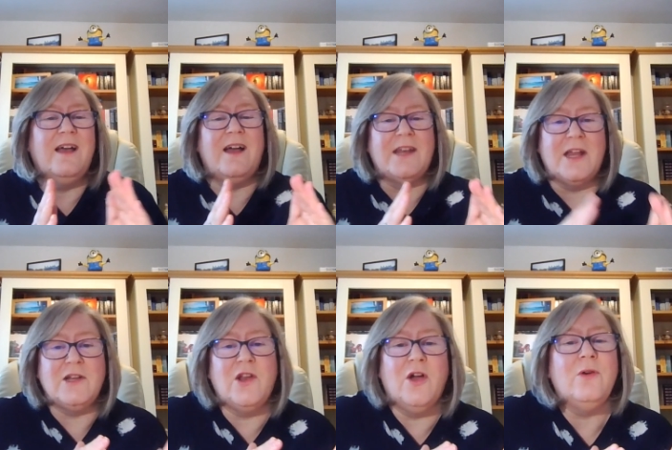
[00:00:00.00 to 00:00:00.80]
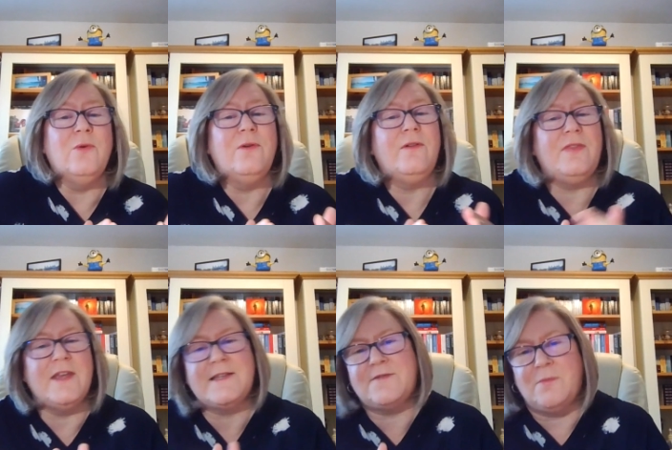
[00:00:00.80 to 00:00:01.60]
And I know
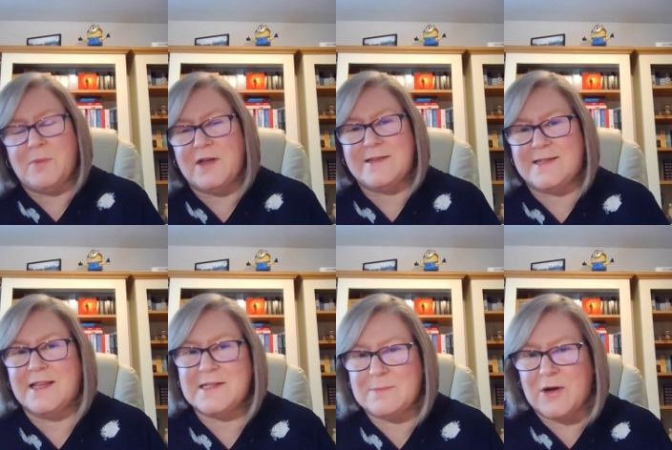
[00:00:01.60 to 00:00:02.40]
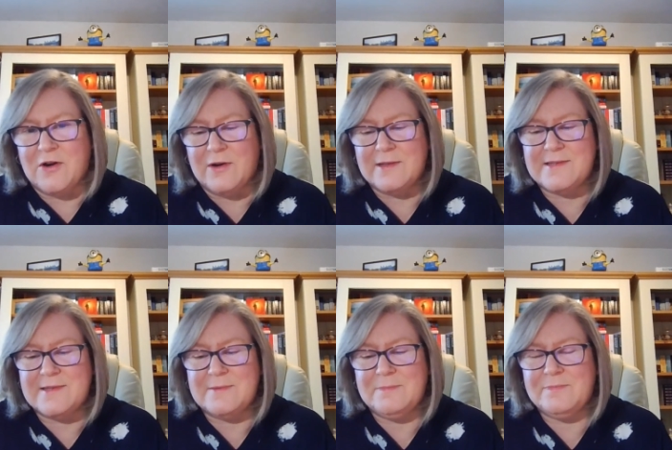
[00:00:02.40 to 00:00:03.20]
this from personal experience.